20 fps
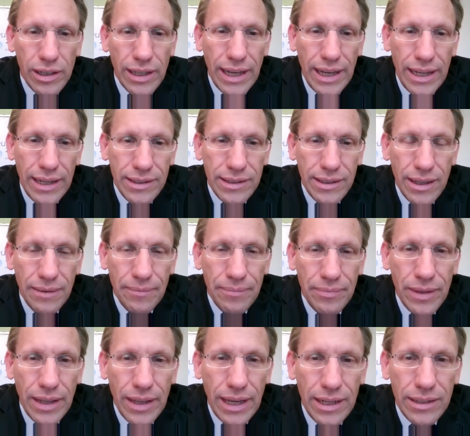and
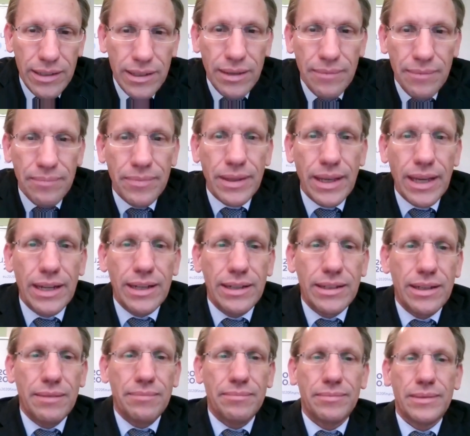um, and and
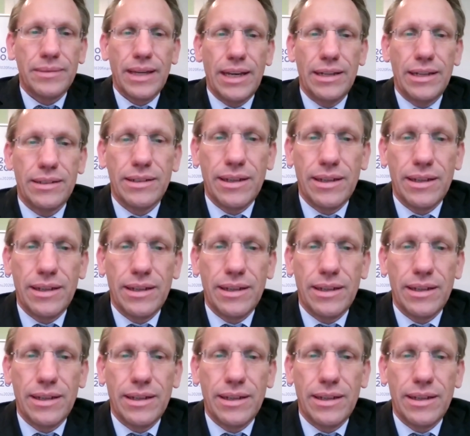and and.